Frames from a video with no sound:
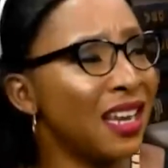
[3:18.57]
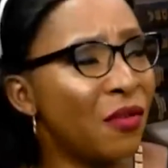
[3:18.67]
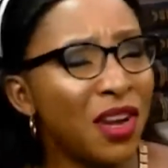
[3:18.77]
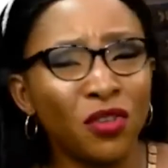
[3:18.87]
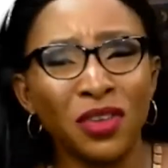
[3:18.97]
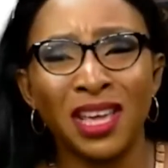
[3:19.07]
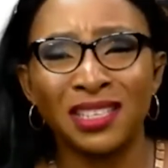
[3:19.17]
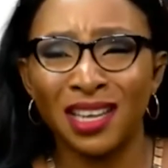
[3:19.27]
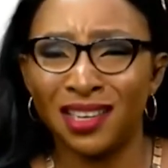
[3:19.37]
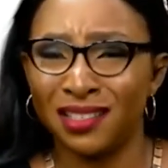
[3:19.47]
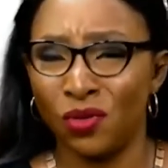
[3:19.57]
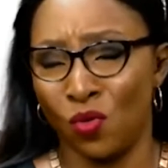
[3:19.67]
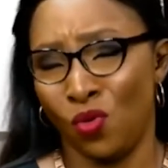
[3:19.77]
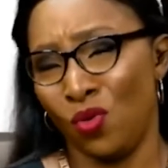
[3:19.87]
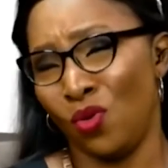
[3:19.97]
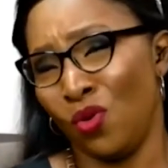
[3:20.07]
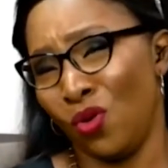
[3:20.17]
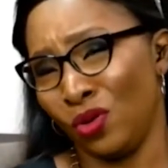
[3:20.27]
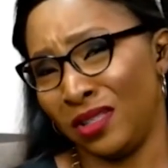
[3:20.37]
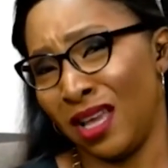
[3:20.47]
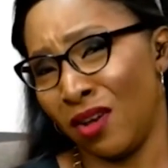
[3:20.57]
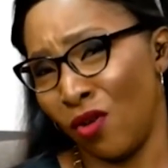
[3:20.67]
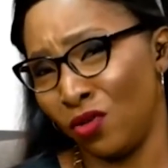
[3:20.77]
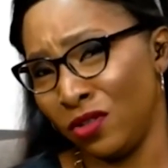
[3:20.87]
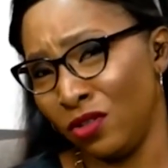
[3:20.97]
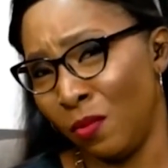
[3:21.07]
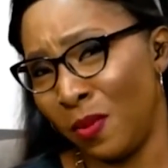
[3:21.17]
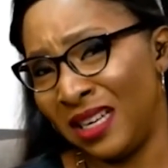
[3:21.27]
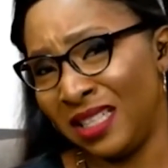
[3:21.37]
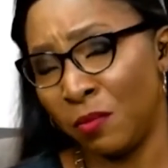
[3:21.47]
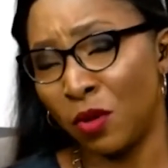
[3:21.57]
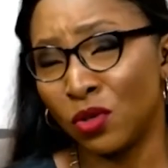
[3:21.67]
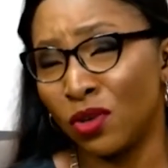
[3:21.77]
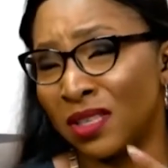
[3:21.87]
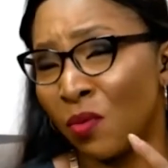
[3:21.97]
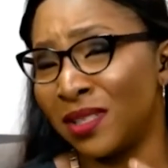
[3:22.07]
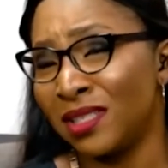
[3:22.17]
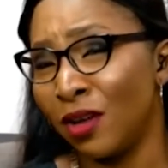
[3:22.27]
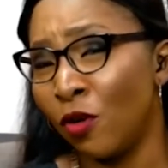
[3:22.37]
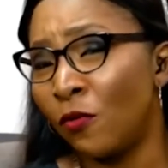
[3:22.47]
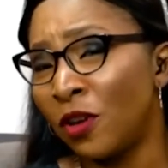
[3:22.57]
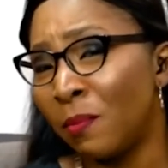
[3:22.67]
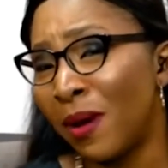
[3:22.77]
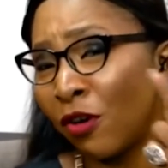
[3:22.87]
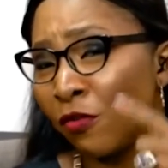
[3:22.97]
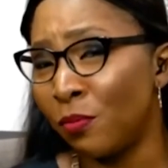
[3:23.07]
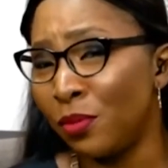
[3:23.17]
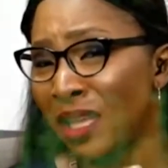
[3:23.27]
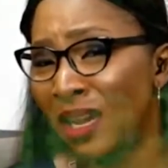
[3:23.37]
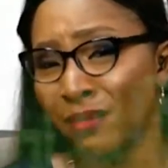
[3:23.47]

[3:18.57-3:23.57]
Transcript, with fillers: When they don't hear tech, they say, oh, tech, all those number digits. Because you know, say, waiting, they go for the back of computer now.